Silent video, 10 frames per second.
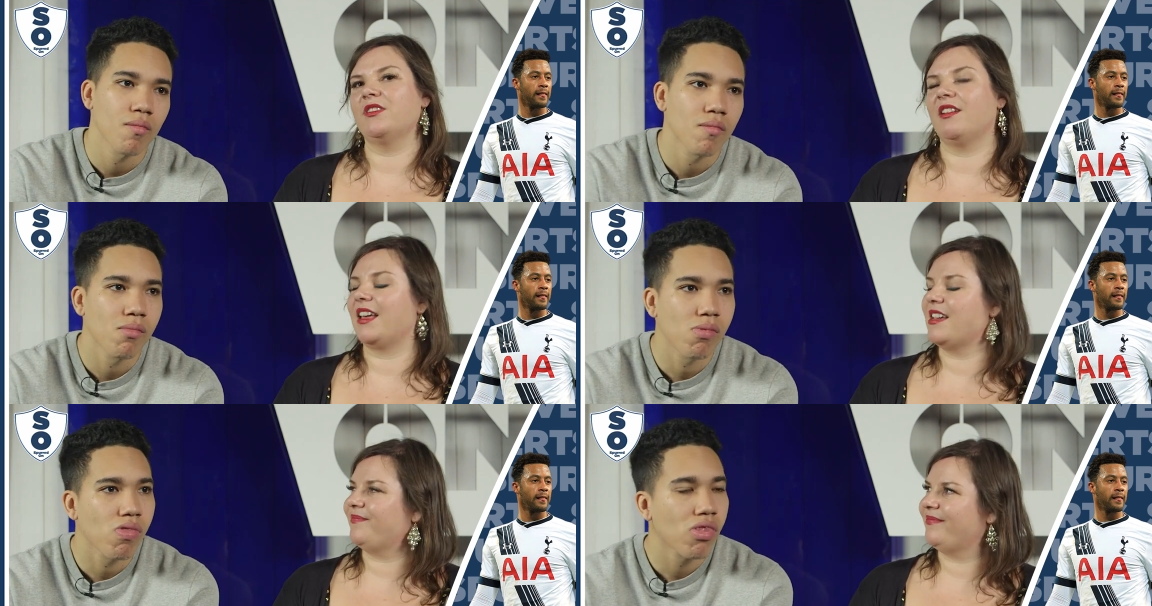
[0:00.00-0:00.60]

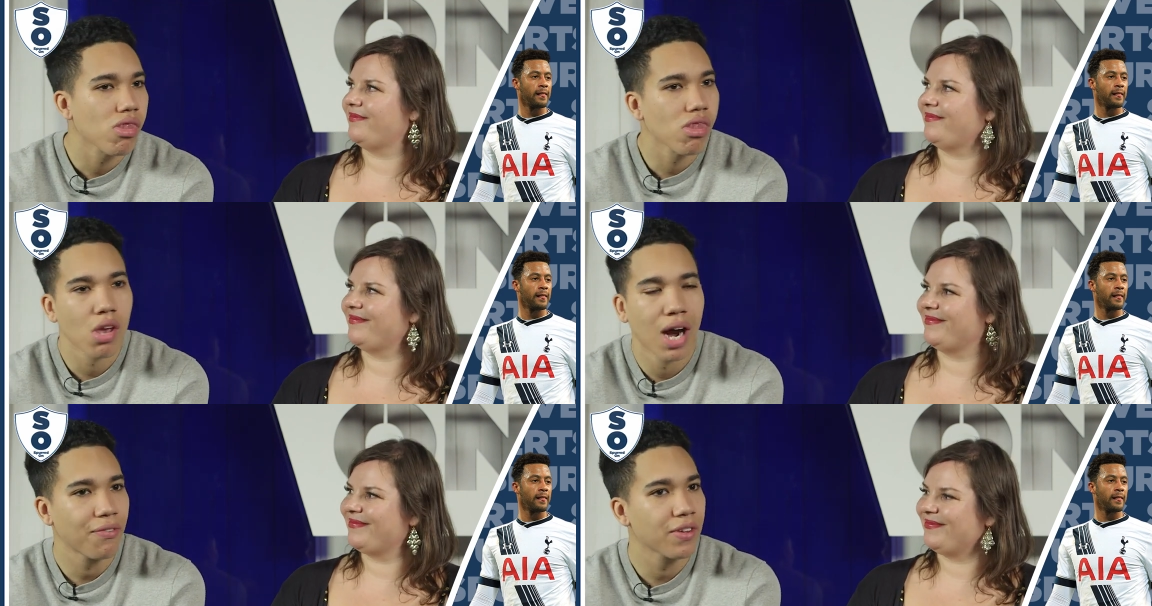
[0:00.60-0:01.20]
Speaker 1: Sunday?
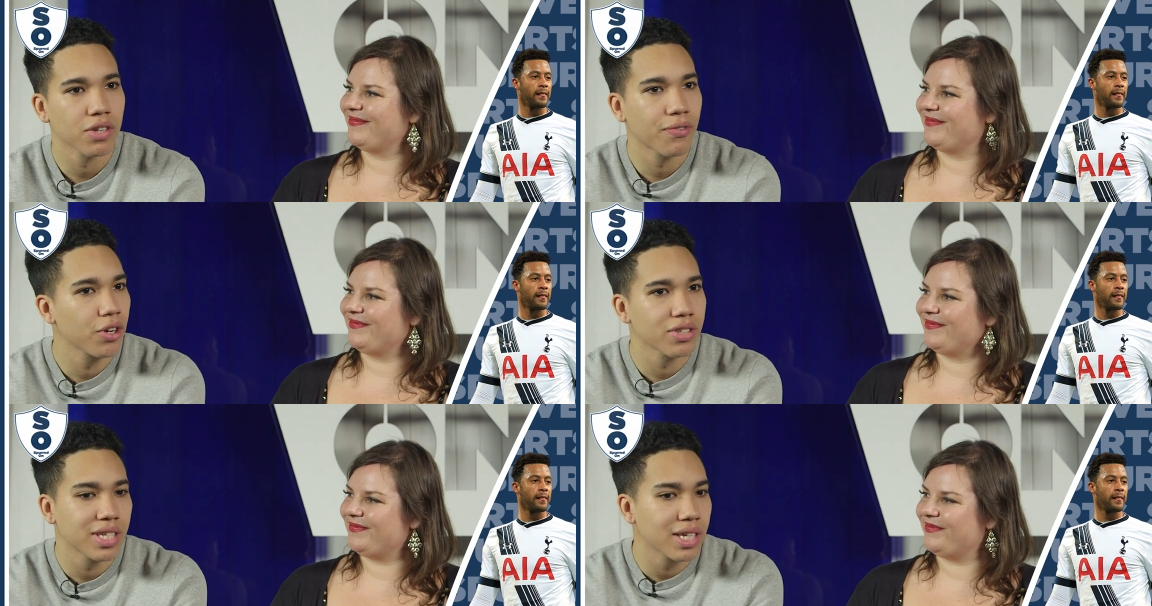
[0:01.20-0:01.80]
Speaker 2: I think the
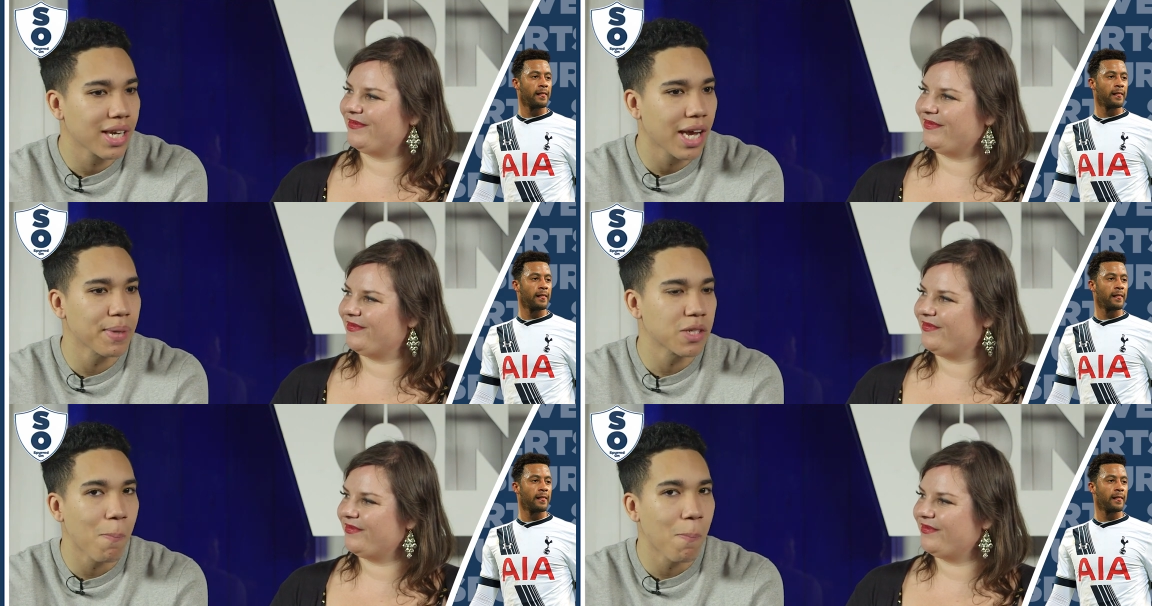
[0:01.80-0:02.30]
Fiorentina game is